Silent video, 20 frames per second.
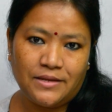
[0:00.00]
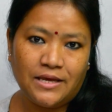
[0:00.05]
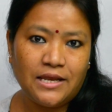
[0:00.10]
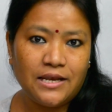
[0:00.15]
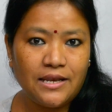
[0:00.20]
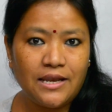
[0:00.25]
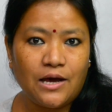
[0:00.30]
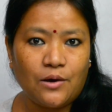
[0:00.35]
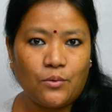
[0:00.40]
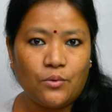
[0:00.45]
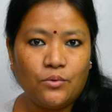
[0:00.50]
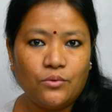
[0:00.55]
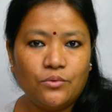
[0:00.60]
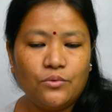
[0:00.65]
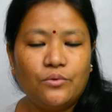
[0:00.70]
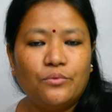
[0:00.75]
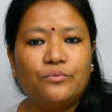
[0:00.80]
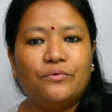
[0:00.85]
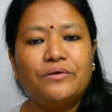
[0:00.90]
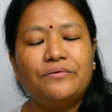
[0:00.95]
Now,
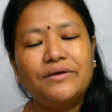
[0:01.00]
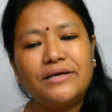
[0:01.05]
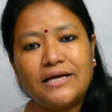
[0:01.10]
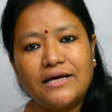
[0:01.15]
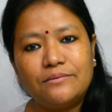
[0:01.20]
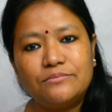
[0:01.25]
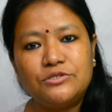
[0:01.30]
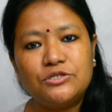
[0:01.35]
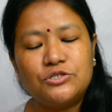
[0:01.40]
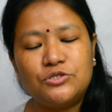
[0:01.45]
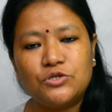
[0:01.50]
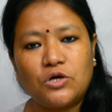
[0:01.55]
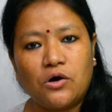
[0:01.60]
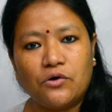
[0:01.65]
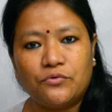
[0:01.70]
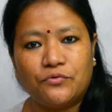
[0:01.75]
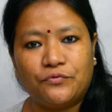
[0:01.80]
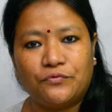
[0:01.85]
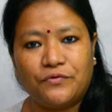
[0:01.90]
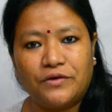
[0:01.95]
when it comes to
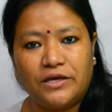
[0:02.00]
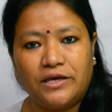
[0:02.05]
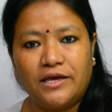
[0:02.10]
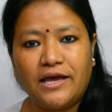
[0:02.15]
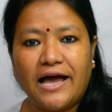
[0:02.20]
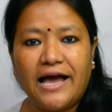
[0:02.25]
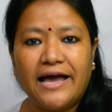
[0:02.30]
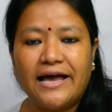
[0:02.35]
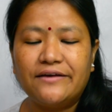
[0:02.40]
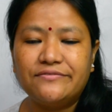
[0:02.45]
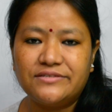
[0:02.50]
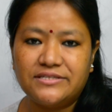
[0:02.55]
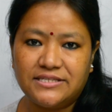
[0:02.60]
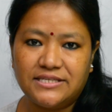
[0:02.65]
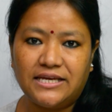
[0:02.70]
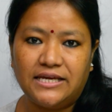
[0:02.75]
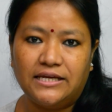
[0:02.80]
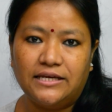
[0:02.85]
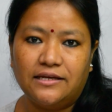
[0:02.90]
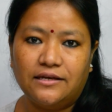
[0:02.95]
Geography, I have
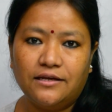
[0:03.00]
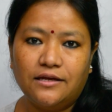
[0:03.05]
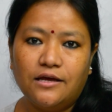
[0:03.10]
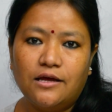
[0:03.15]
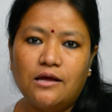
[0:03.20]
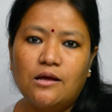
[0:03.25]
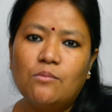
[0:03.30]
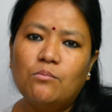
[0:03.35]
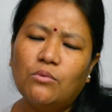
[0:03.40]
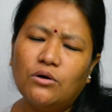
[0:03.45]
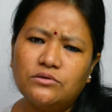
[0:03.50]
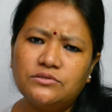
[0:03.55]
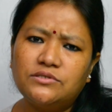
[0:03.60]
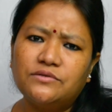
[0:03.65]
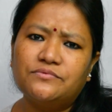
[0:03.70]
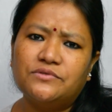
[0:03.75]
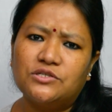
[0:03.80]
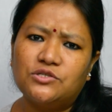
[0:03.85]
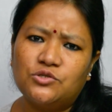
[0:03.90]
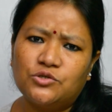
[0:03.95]
seen most
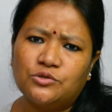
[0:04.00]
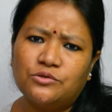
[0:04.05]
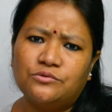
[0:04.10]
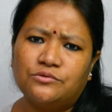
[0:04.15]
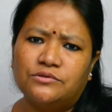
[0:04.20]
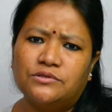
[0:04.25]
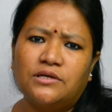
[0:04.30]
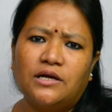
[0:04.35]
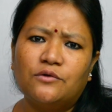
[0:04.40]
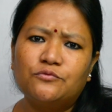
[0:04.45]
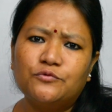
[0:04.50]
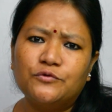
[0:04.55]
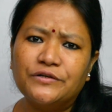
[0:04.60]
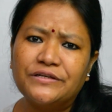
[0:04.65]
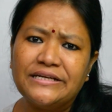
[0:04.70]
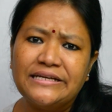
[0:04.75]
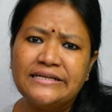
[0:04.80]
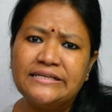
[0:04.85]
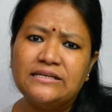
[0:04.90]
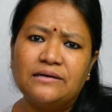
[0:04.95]
of the children are
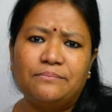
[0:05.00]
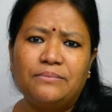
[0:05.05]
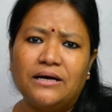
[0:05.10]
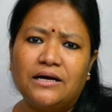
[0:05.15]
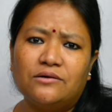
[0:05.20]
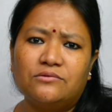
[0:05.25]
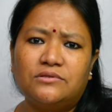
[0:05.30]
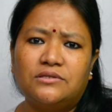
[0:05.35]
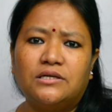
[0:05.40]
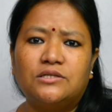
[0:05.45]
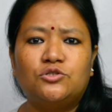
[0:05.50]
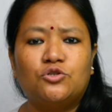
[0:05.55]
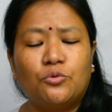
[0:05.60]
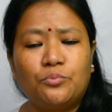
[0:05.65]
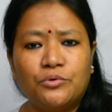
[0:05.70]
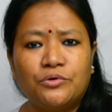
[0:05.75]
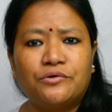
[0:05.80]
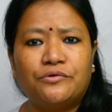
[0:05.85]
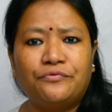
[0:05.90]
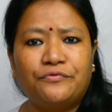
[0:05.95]
worried about the
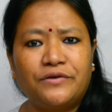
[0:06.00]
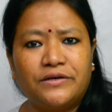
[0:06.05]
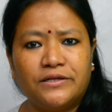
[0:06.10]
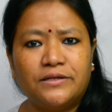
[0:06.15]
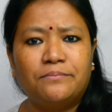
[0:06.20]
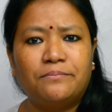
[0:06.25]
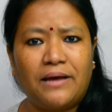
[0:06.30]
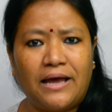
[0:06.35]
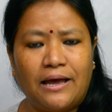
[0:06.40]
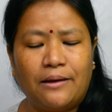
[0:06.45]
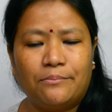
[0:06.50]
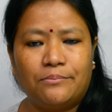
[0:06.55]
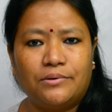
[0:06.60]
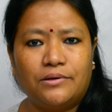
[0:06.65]
topographical map.